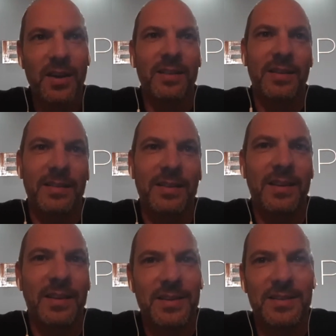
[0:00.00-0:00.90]
that there
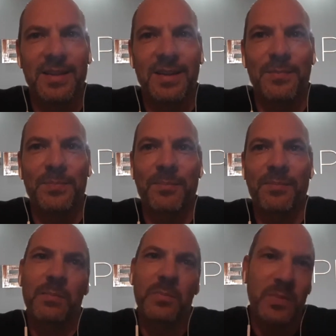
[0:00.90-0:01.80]
is
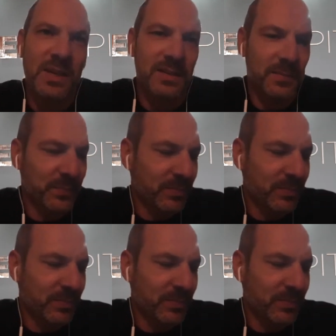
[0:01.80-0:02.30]
momentum.